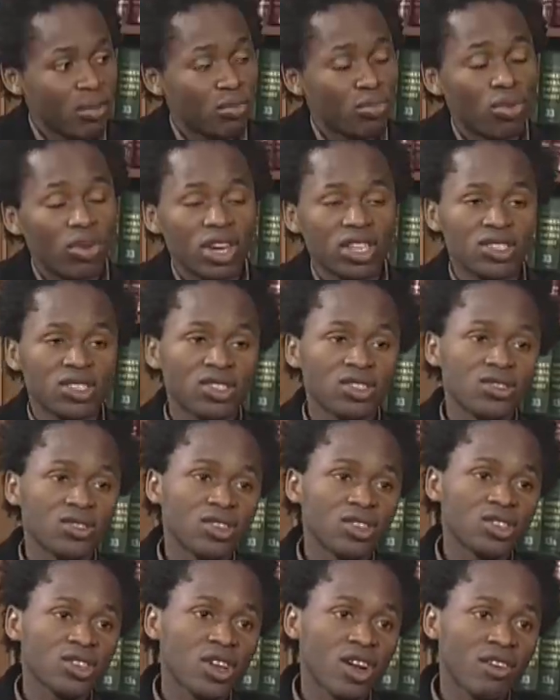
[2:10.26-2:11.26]
pressed into
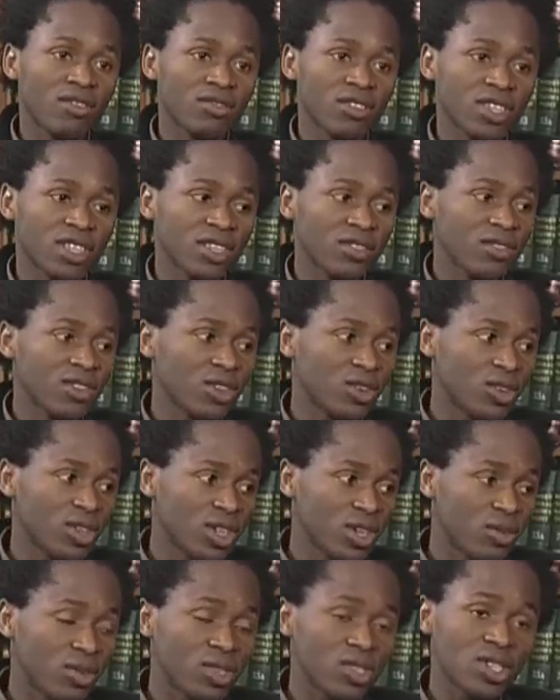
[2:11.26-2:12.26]
this conflict, even though
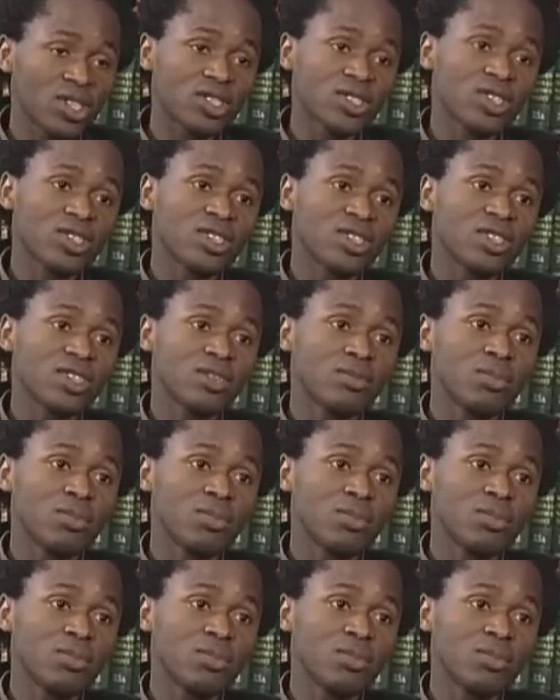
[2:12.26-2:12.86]
they're resistant in the